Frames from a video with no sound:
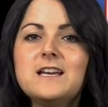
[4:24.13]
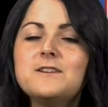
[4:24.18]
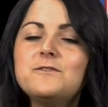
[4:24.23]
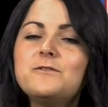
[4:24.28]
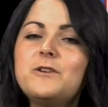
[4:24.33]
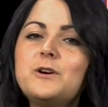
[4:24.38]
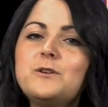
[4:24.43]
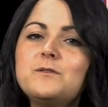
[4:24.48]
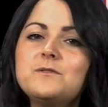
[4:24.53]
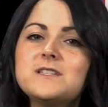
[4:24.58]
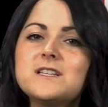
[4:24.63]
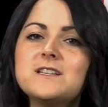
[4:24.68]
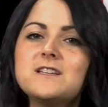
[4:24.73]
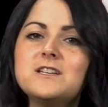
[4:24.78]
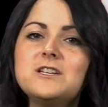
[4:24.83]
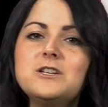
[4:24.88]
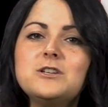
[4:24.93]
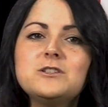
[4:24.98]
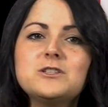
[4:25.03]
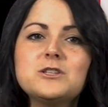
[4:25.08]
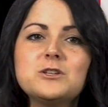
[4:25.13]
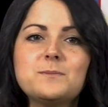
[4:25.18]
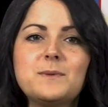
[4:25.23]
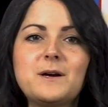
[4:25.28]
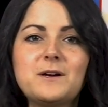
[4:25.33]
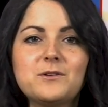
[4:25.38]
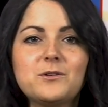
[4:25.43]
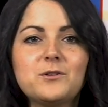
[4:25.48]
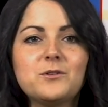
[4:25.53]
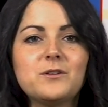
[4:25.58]
involved in the new
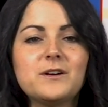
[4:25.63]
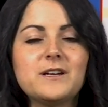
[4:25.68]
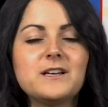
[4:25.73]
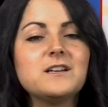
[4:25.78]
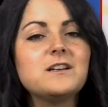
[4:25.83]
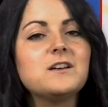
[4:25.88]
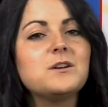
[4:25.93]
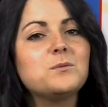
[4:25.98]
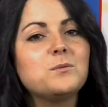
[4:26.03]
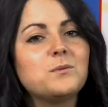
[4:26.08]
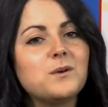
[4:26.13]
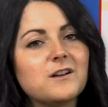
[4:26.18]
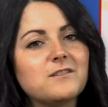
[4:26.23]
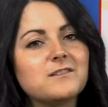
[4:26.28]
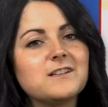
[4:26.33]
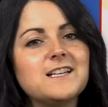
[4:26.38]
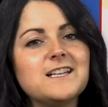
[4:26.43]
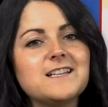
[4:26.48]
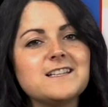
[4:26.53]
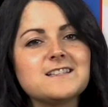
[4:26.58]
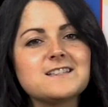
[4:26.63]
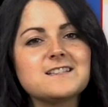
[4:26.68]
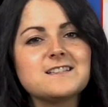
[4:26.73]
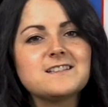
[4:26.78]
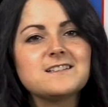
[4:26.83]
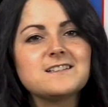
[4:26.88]
£2 coin were released.